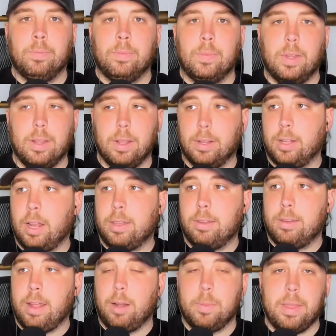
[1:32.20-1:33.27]
And they'll
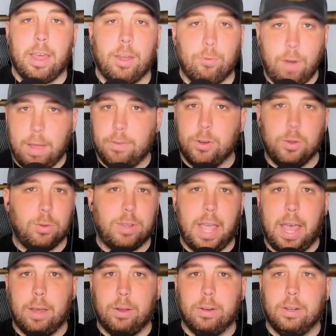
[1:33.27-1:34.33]
tell me that revenue's
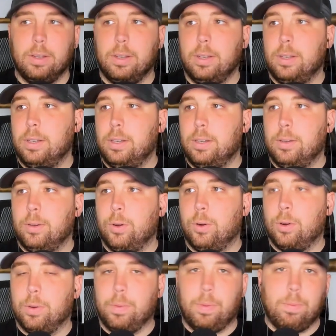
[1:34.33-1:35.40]
down,
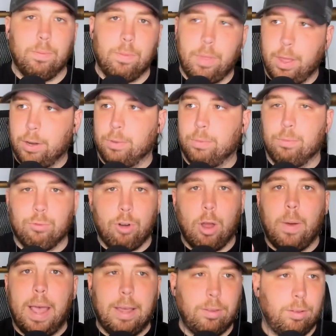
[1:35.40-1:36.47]
or their
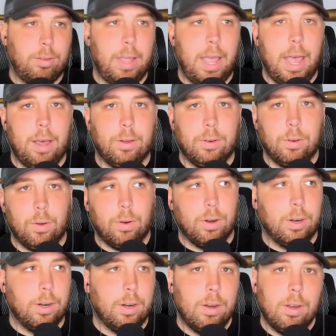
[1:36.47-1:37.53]
ROAS is down,
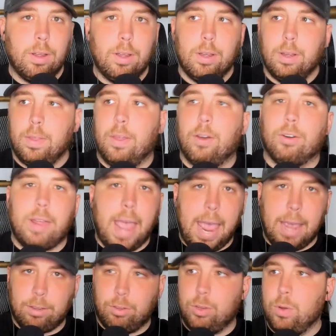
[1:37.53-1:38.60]
or their
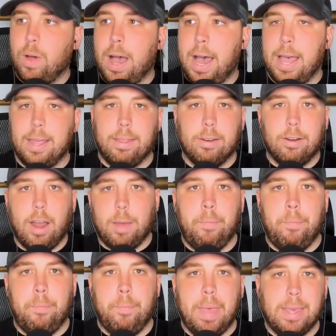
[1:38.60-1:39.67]
CAC's too high and they're not
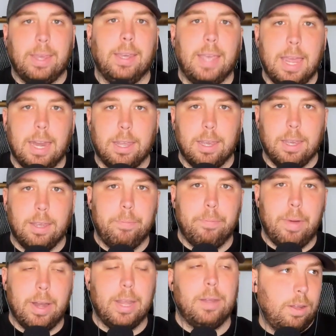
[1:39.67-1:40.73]
making any
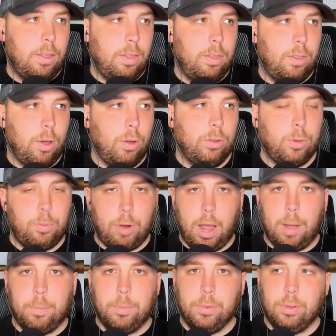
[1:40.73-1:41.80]
money. Those are
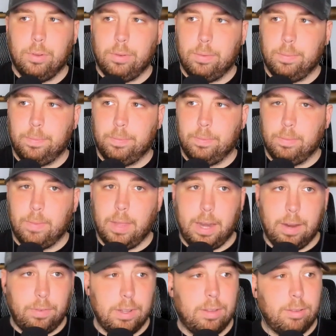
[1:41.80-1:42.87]
problems. They
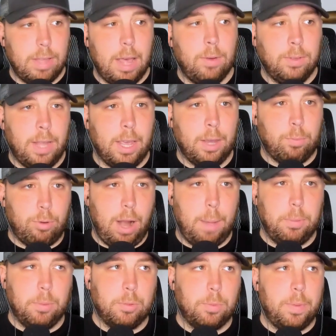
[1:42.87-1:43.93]
definitely sound like
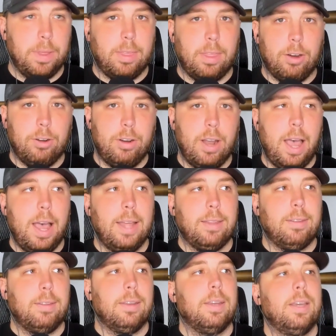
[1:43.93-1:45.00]
problems, but they're
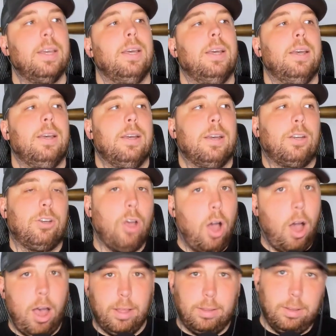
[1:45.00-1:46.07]
not
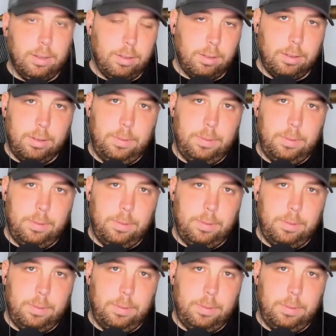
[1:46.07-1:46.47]
causes.